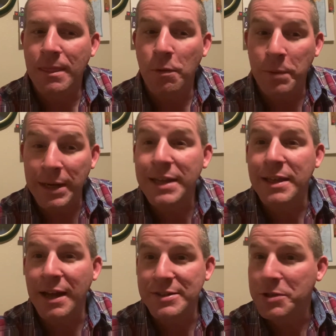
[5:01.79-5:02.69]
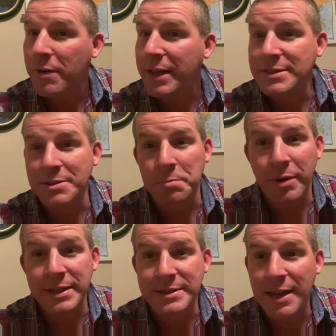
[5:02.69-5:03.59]
We need God's grace and
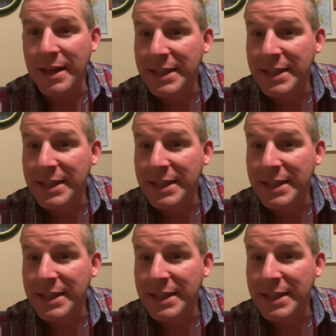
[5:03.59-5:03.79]
praise God he